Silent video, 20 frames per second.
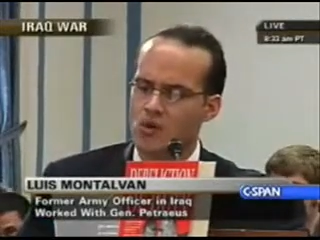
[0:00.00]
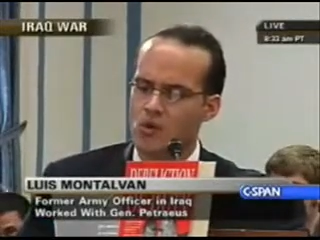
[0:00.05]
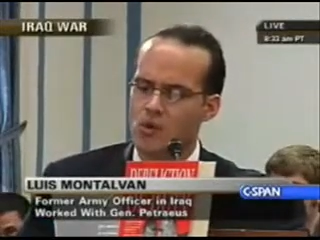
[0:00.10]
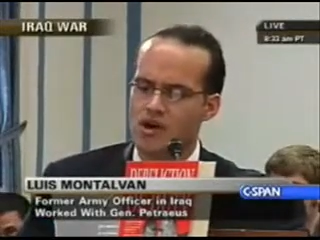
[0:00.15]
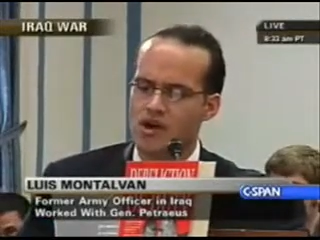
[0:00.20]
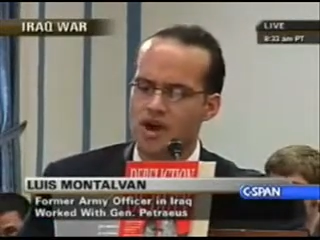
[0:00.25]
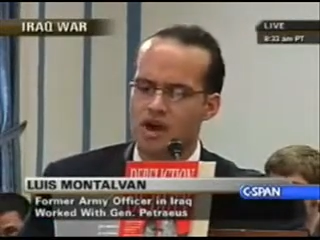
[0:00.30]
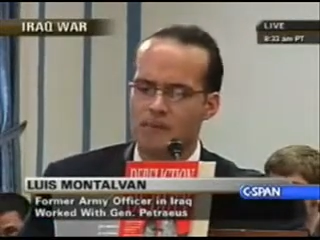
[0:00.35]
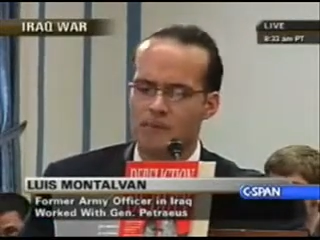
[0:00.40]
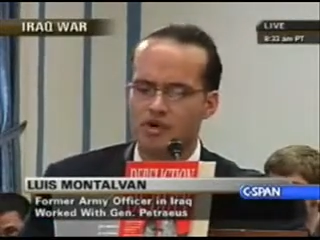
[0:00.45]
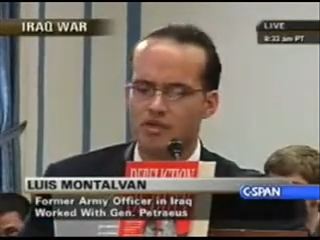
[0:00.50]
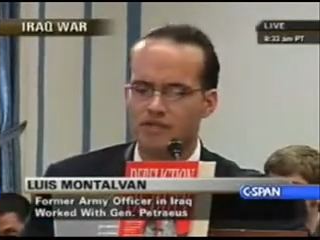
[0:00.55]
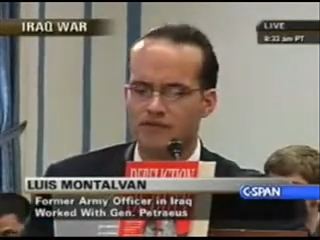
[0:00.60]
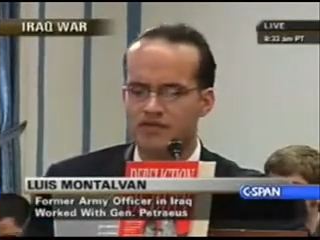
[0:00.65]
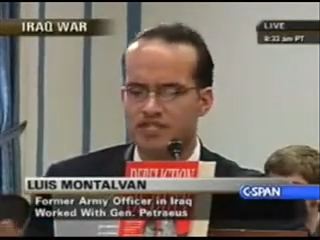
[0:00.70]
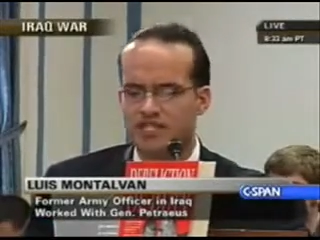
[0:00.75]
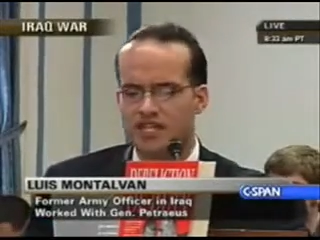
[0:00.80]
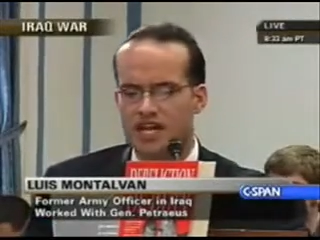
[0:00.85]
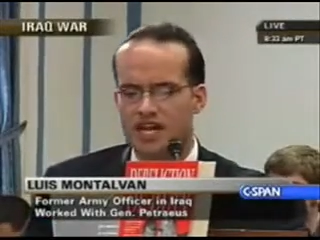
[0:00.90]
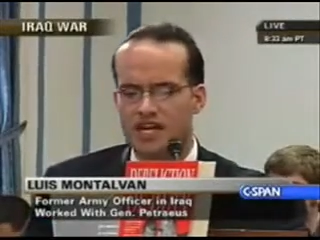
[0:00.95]
were numbers of
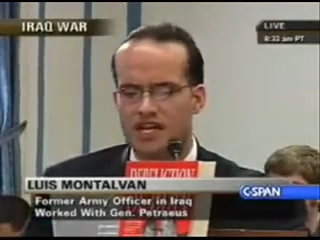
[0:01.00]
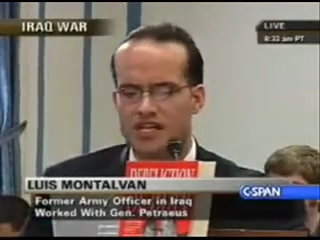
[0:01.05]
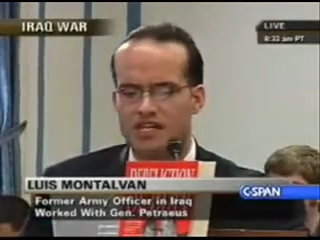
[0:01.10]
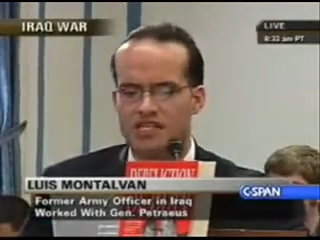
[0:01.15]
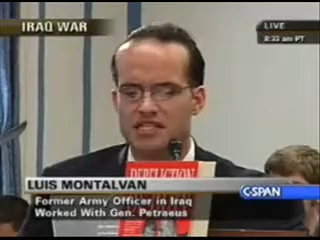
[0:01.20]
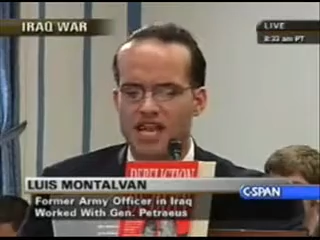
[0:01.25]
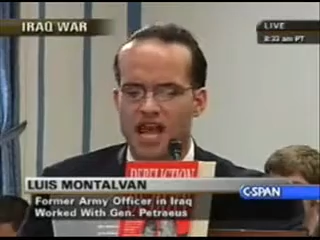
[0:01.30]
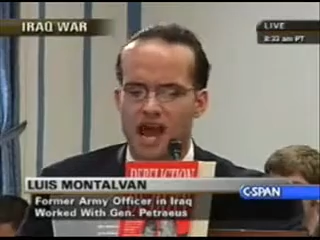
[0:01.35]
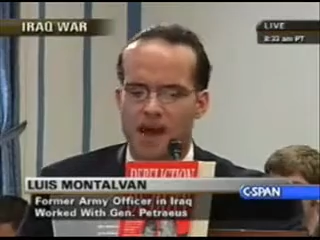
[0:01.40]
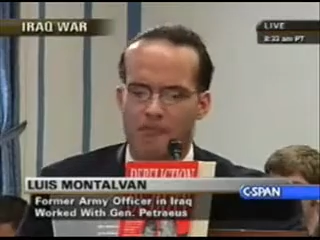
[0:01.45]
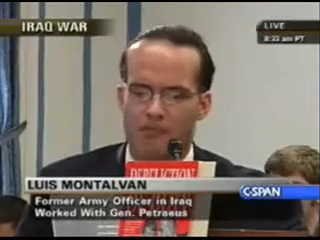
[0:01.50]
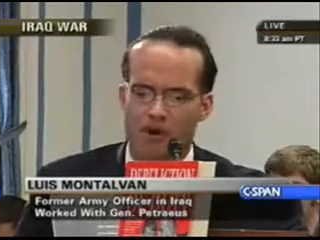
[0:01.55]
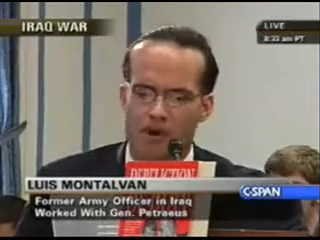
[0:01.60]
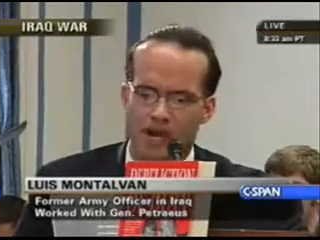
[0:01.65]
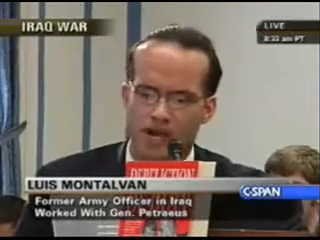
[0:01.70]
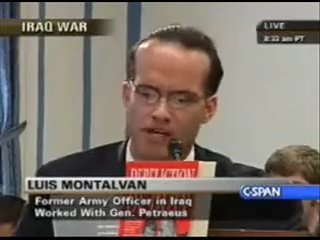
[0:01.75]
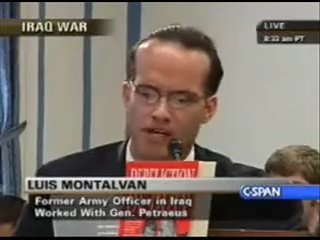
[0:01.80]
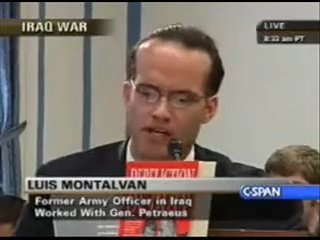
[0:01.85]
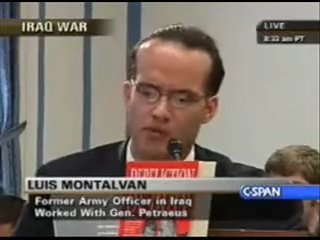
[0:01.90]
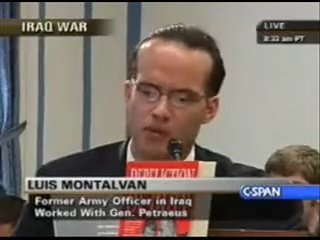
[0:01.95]
detainees
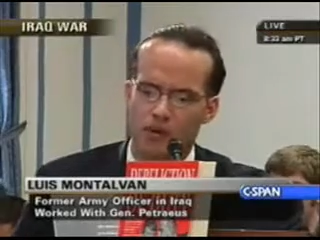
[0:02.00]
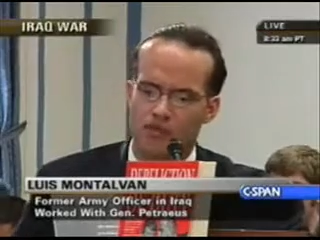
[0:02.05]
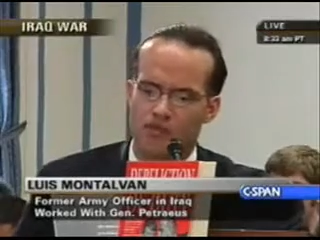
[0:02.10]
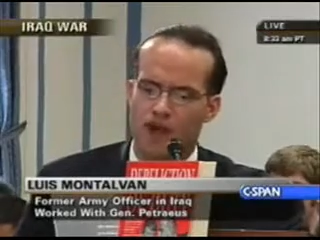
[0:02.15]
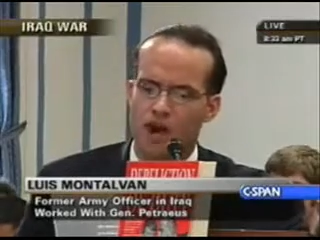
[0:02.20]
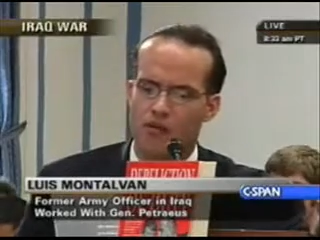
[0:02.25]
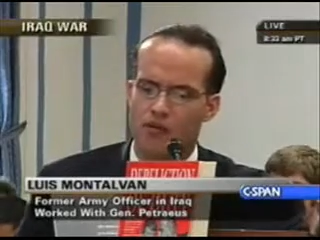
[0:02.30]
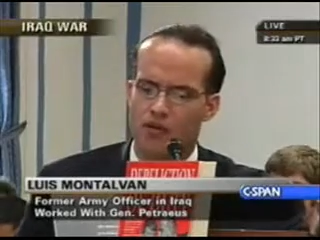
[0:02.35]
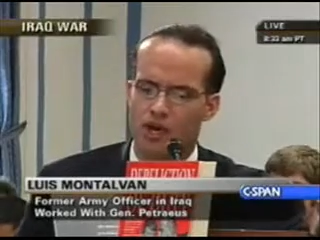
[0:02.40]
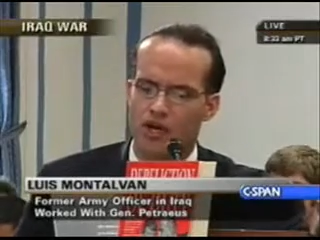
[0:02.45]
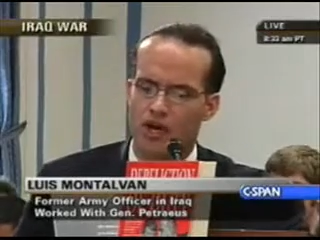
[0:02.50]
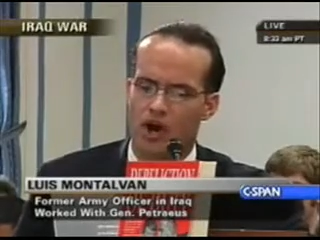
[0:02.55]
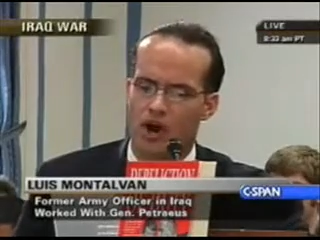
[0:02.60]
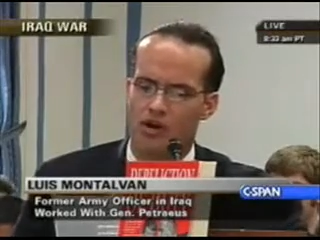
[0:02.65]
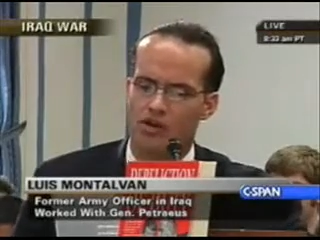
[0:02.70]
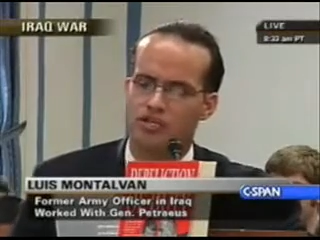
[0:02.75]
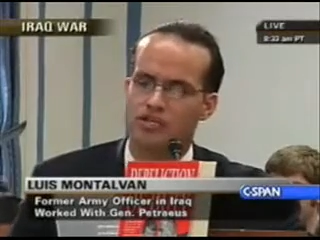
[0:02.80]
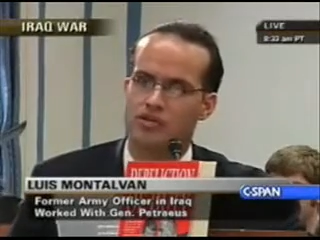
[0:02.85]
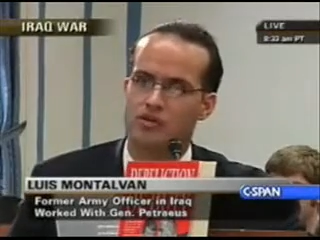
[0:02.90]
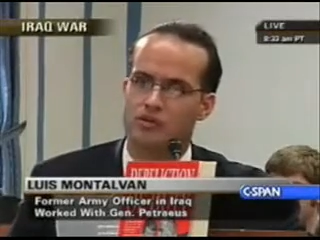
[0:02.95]
apprehended without
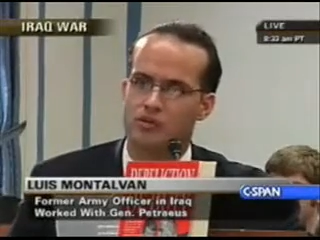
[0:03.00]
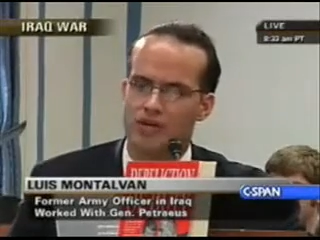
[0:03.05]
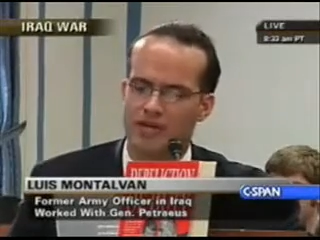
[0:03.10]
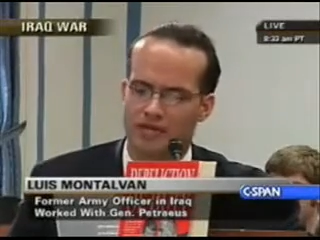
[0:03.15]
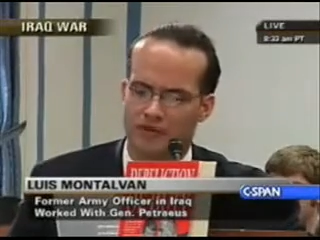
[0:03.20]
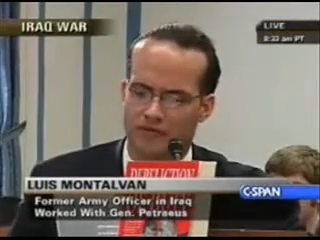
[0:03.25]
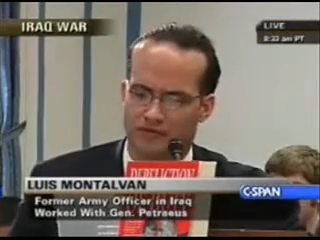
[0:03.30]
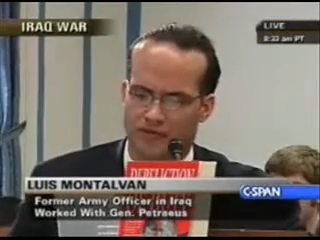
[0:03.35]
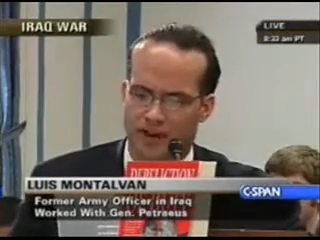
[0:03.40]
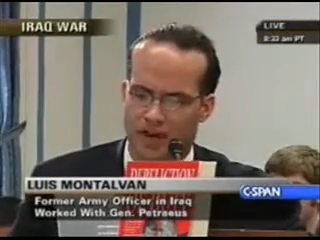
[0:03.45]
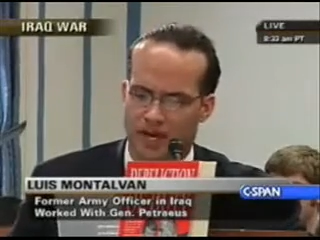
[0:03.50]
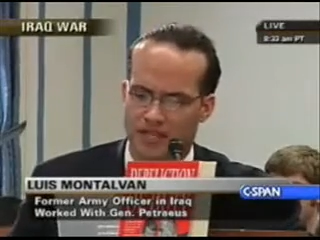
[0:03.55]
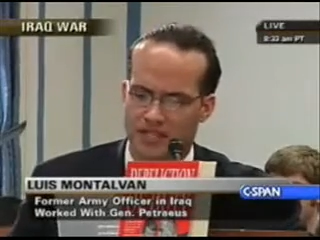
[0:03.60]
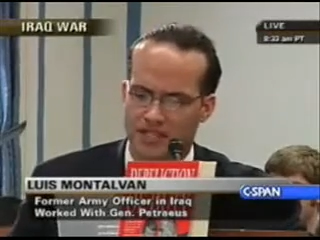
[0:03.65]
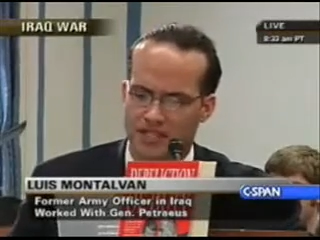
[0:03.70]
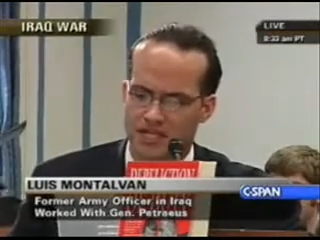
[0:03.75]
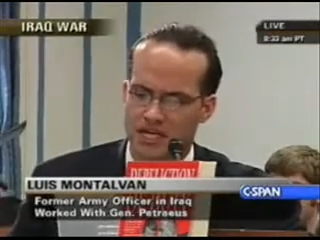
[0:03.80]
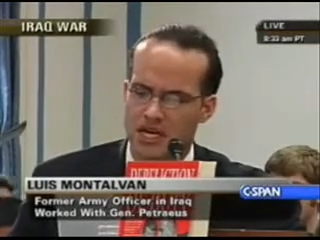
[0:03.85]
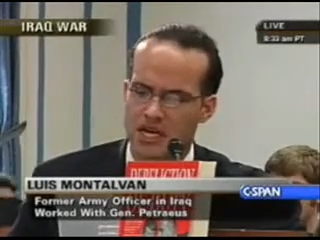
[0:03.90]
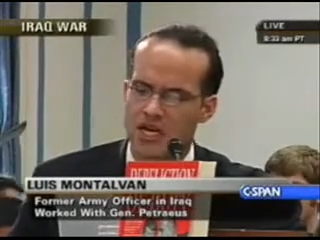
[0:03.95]
regard to the real
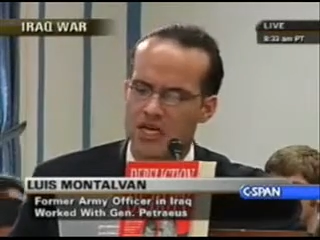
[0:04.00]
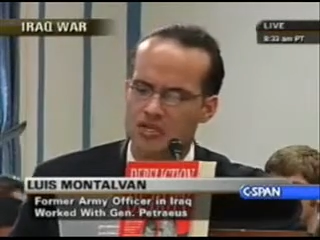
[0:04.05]
effects,